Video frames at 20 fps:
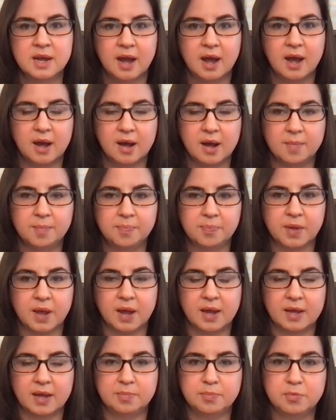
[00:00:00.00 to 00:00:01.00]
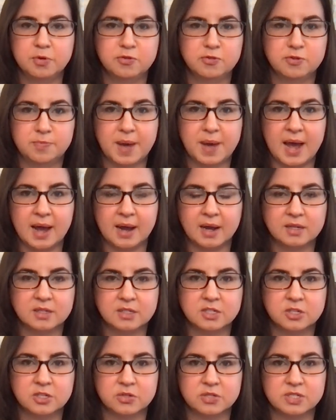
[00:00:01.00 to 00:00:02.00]
I had moved back
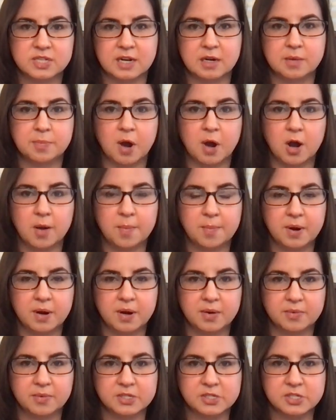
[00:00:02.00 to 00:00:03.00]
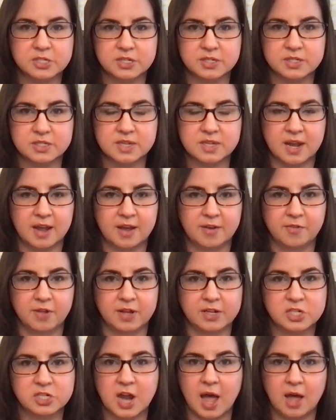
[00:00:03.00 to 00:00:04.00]
to Santa Barbara, I have
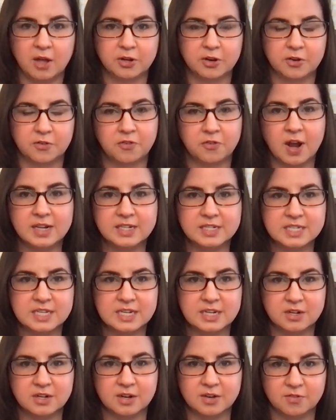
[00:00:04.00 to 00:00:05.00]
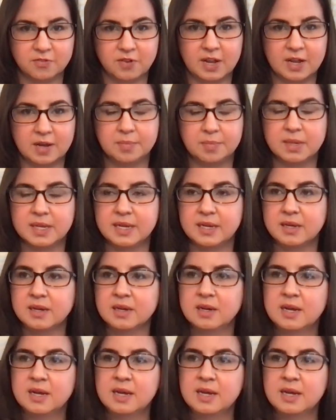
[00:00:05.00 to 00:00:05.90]
like childhood friends here and family.